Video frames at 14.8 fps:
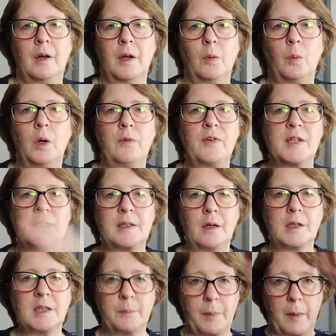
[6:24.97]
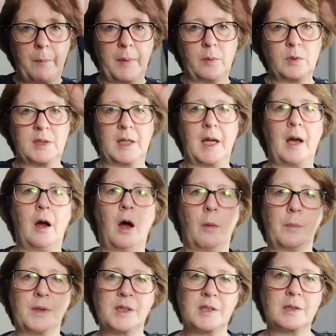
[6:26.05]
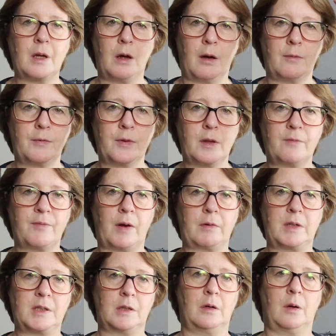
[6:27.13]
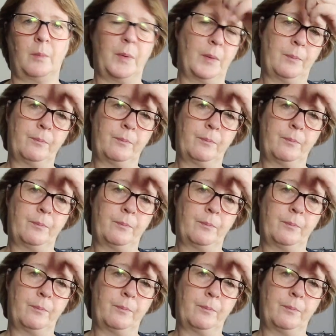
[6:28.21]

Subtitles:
what if you started by building it up and start from the very top?